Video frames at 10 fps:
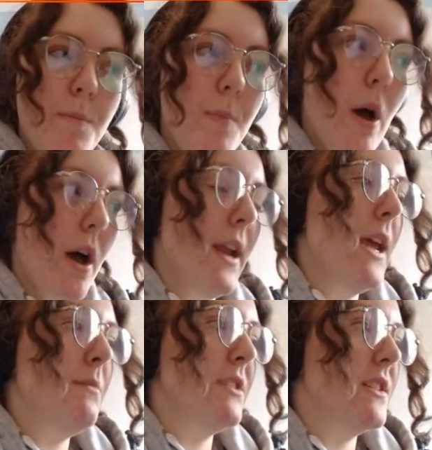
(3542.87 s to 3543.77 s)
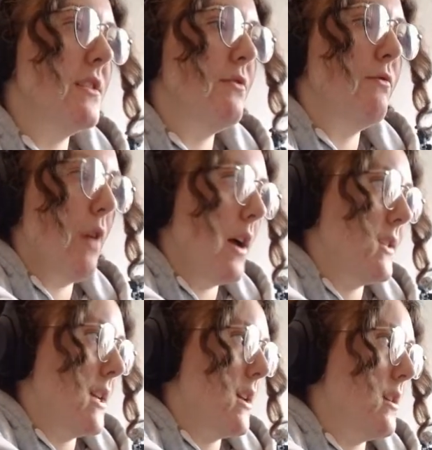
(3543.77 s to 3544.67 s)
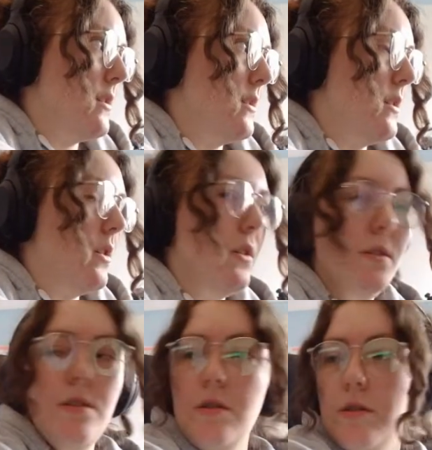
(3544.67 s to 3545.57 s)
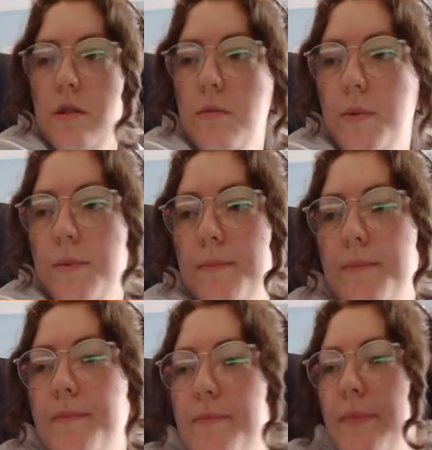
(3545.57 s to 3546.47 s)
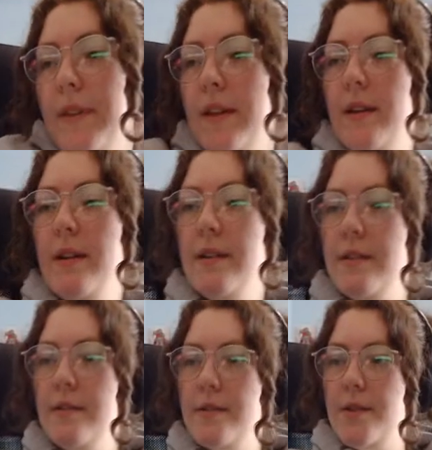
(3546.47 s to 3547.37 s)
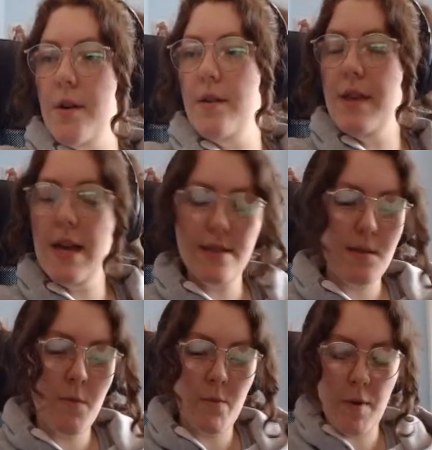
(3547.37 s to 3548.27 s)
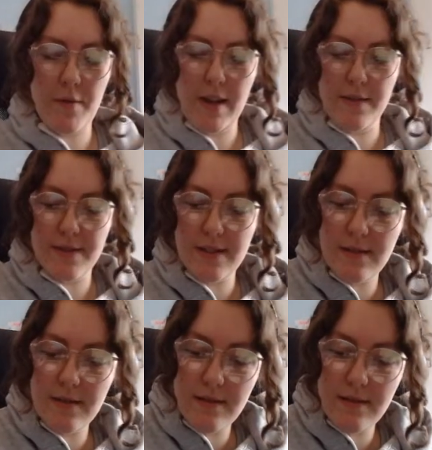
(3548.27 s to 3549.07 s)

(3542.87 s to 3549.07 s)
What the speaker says: but her name is Radia on YouTube. So there's some of my faves.